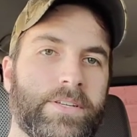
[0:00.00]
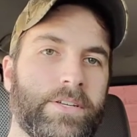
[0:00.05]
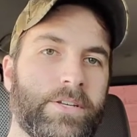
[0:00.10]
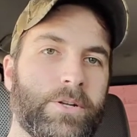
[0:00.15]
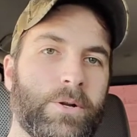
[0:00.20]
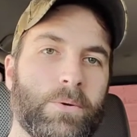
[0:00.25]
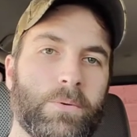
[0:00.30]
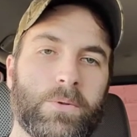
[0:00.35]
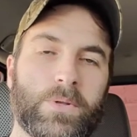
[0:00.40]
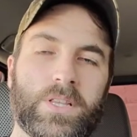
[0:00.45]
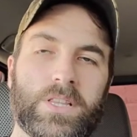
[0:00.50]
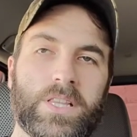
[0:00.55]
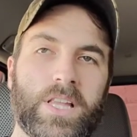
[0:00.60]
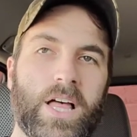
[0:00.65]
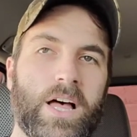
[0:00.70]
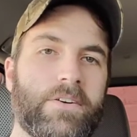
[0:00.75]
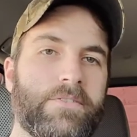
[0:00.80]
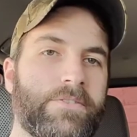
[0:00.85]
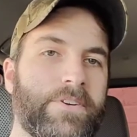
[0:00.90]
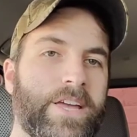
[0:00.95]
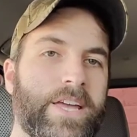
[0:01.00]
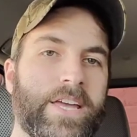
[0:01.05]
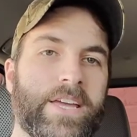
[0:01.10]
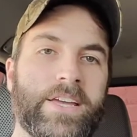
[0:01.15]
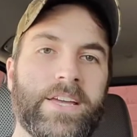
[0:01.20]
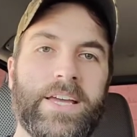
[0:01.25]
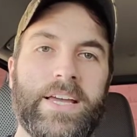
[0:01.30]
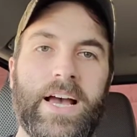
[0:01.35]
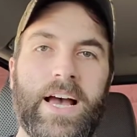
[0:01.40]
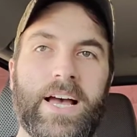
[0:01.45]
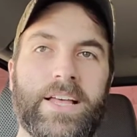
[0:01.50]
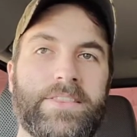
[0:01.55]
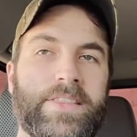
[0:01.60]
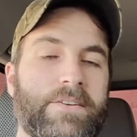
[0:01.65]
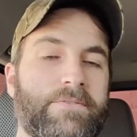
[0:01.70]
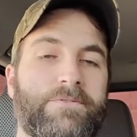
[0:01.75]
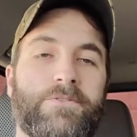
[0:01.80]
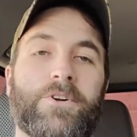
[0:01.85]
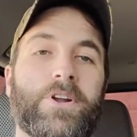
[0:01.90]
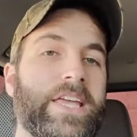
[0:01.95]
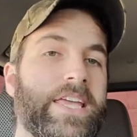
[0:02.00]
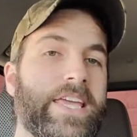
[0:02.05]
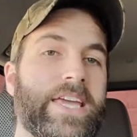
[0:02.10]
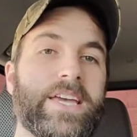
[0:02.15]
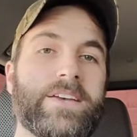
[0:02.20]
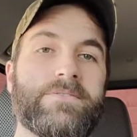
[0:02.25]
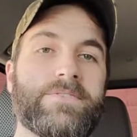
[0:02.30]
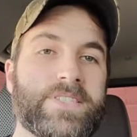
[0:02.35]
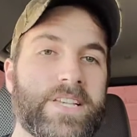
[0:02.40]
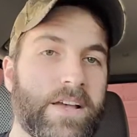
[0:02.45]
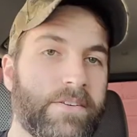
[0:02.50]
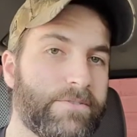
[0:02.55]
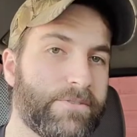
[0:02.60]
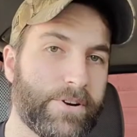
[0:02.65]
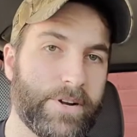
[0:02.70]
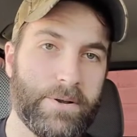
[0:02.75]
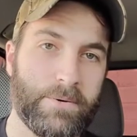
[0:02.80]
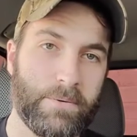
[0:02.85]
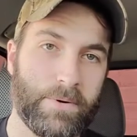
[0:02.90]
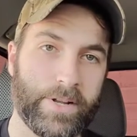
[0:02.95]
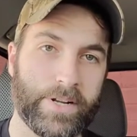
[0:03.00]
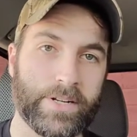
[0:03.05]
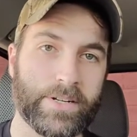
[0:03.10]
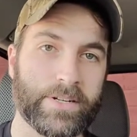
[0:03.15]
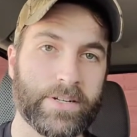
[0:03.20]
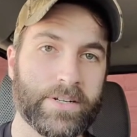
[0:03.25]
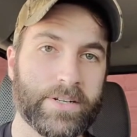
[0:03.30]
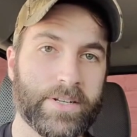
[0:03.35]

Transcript: you know, loving God that forgives everyone.